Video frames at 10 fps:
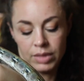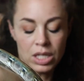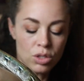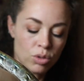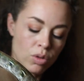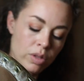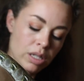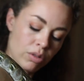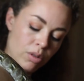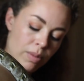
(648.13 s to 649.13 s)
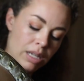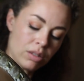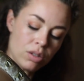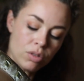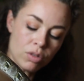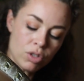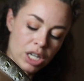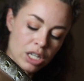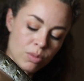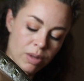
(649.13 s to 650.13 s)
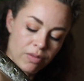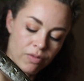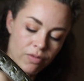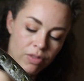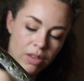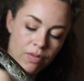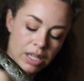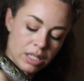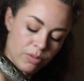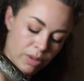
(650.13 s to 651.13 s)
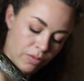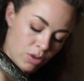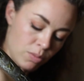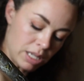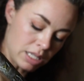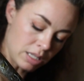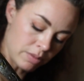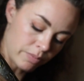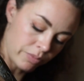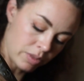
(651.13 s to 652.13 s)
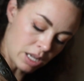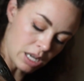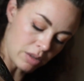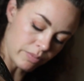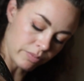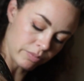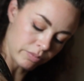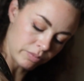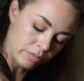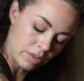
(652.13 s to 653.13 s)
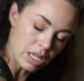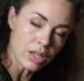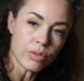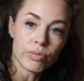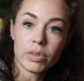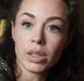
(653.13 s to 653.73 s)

He's scrolling through my, no, don't change the face of my phone, please. Okay, thank you.